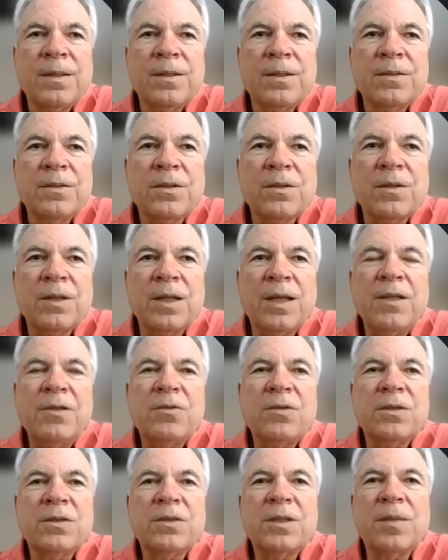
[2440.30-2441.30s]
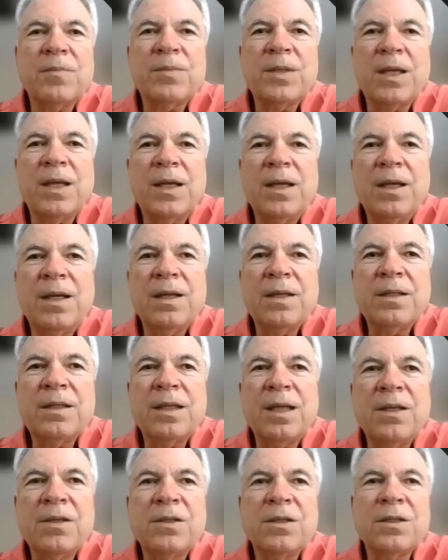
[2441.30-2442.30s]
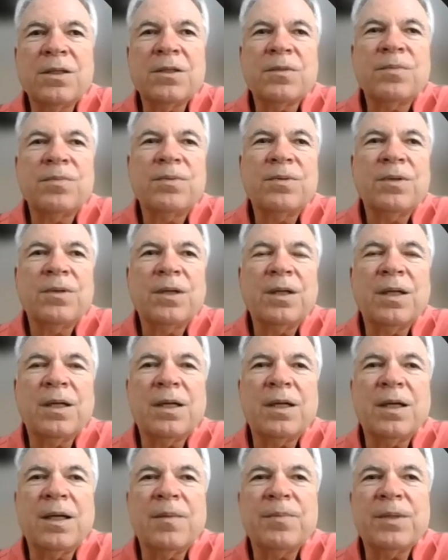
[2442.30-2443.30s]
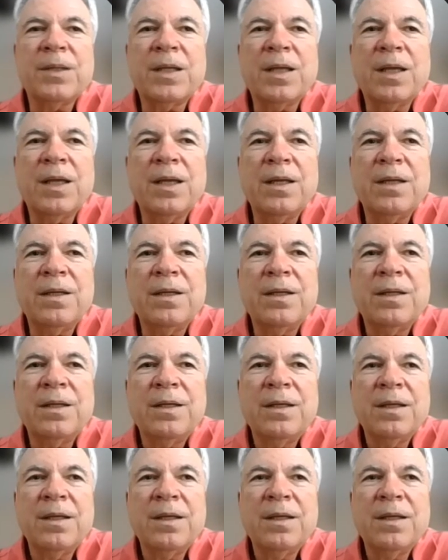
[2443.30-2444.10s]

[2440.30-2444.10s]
So the atrial septation is pretty complicated.